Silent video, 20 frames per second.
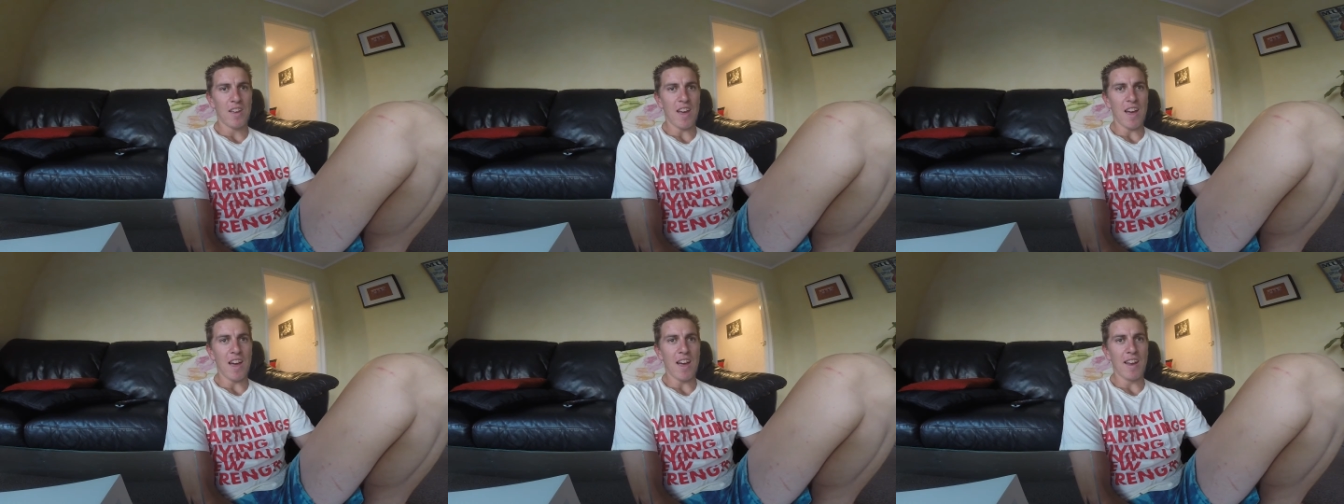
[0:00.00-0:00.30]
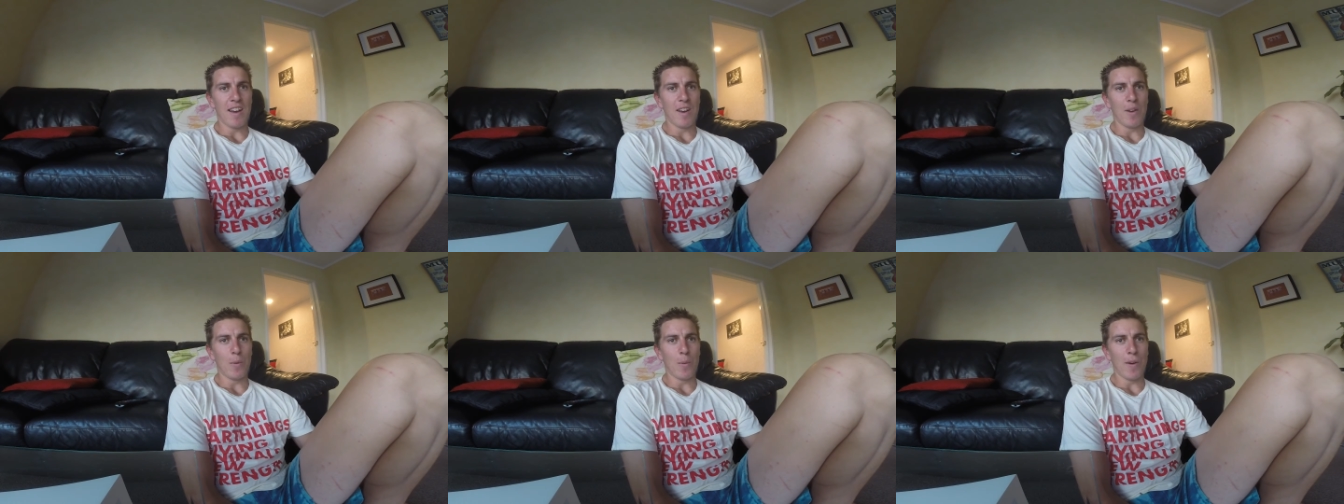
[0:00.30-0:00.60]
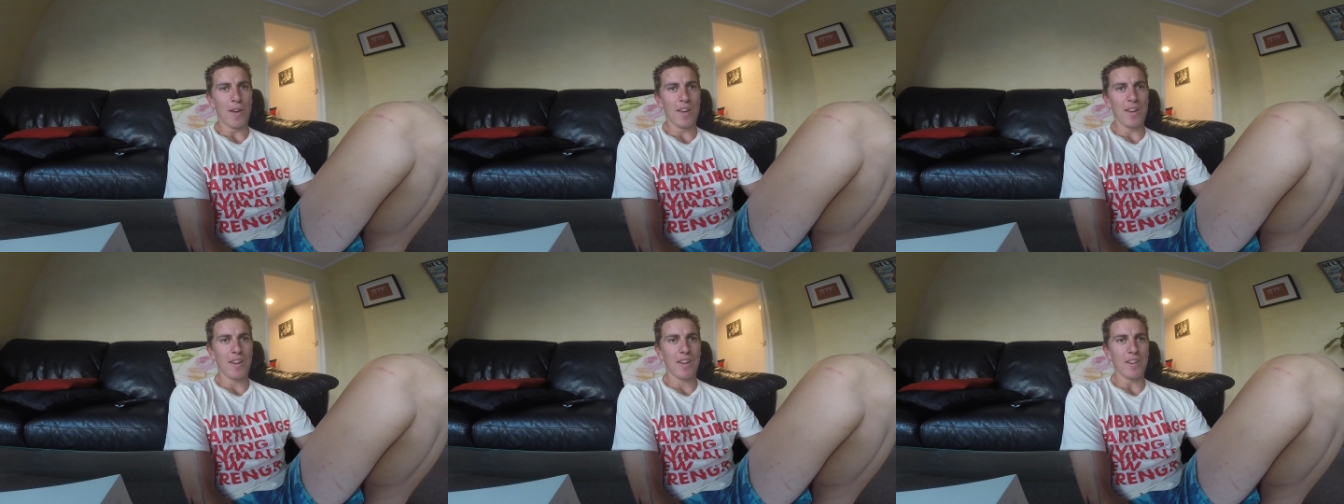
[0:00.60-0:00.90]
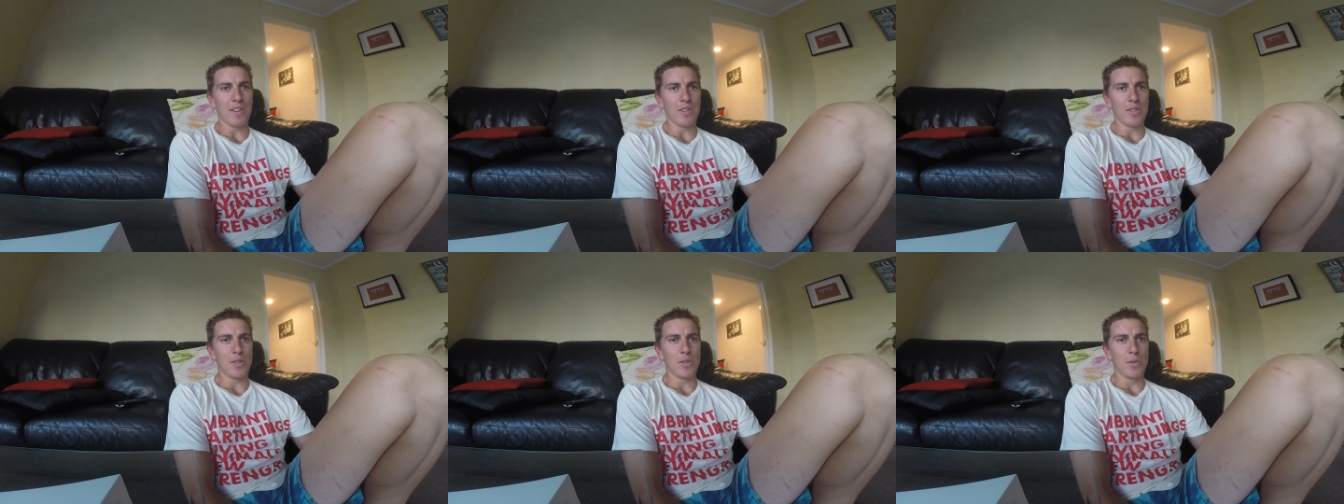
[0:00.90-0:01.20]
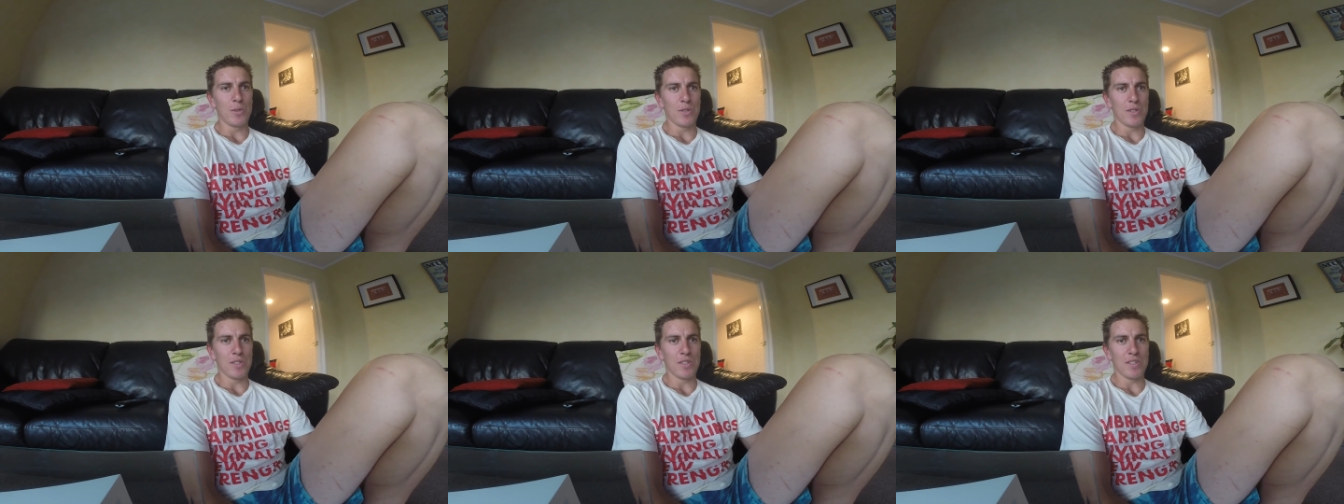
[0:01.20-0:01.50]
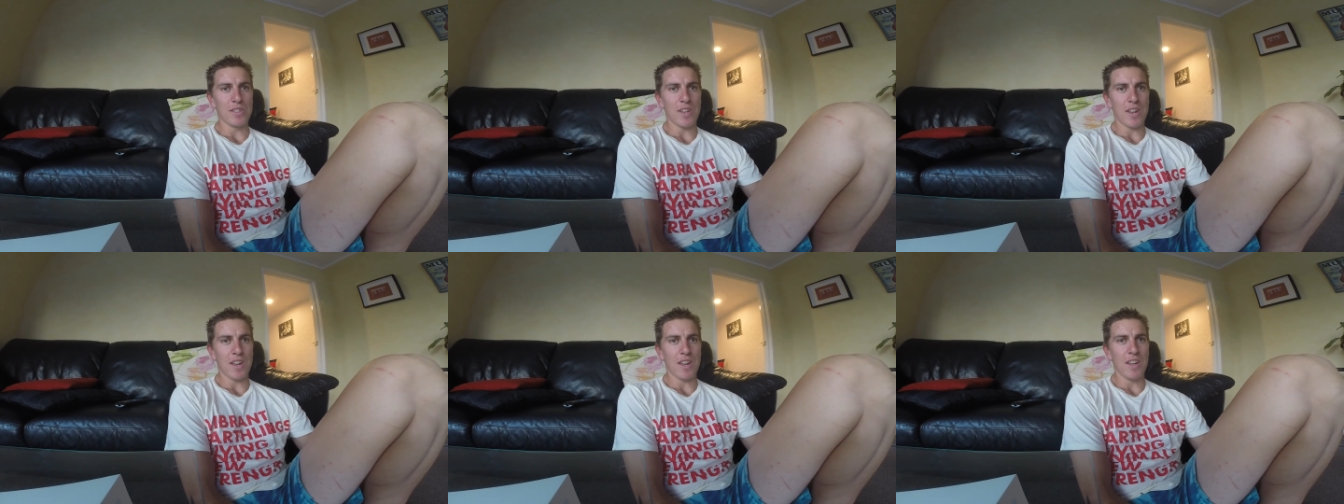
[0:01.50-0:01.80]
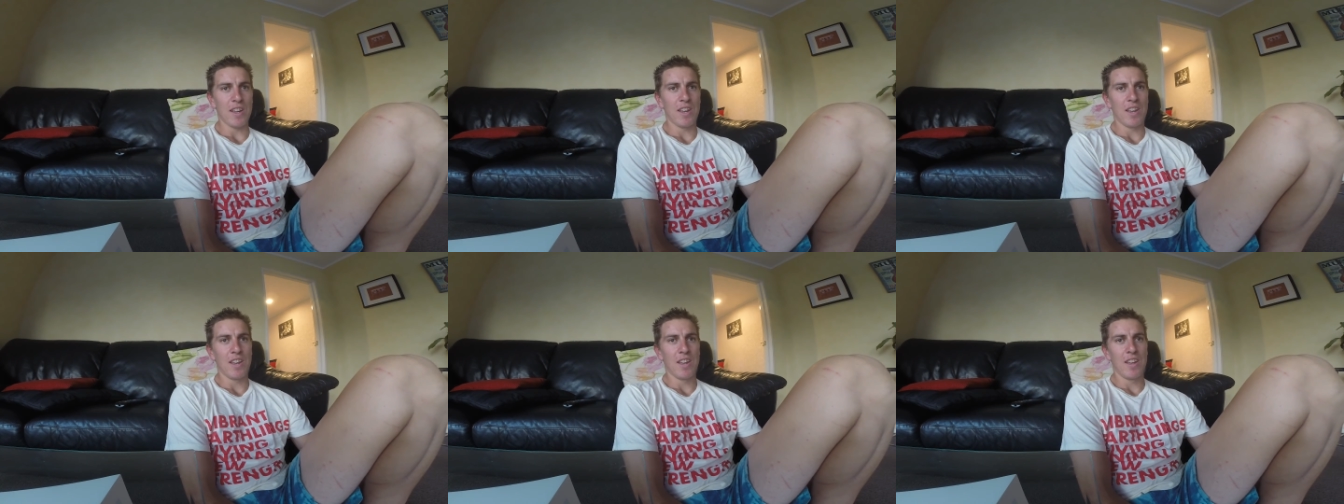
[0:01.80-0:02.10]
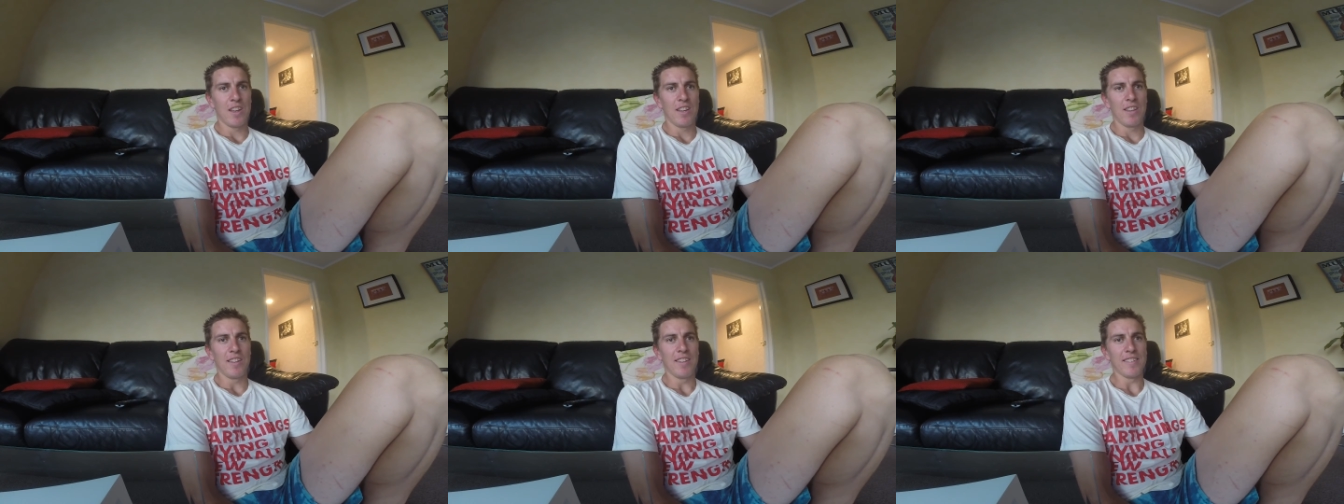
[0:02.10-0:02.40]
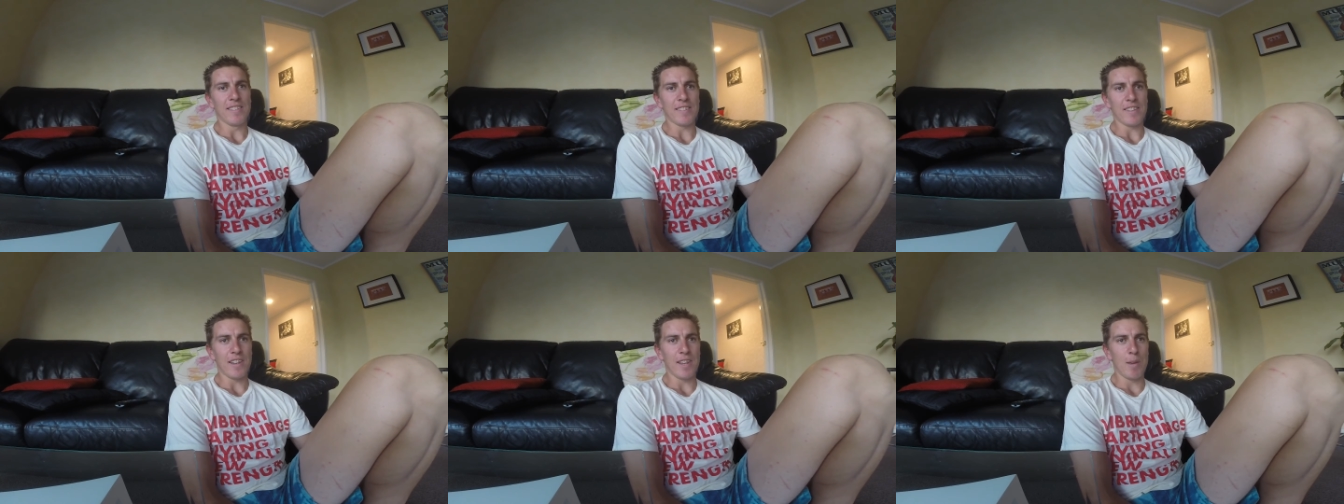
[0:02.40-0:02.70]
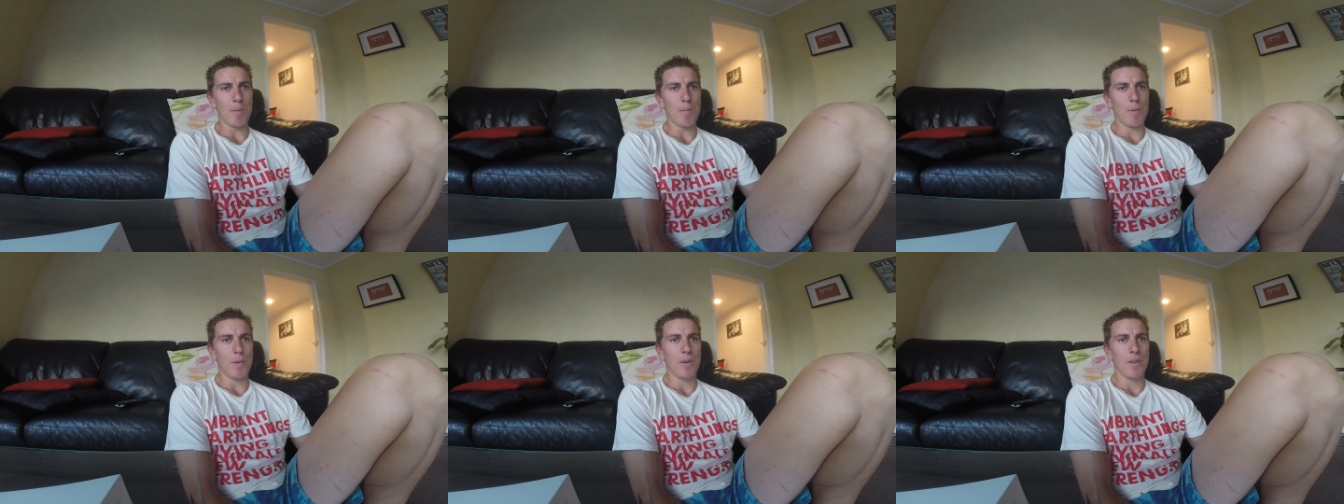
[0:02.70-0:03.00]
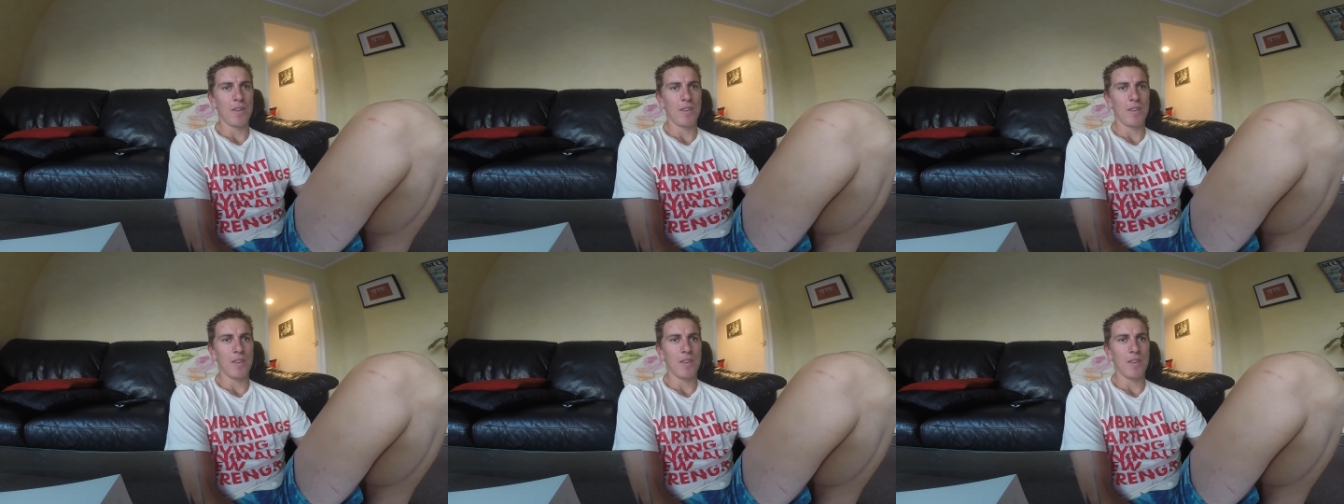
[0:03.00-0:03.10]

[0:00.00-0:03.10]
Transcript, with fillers: aren't awake and choose to stay asleep,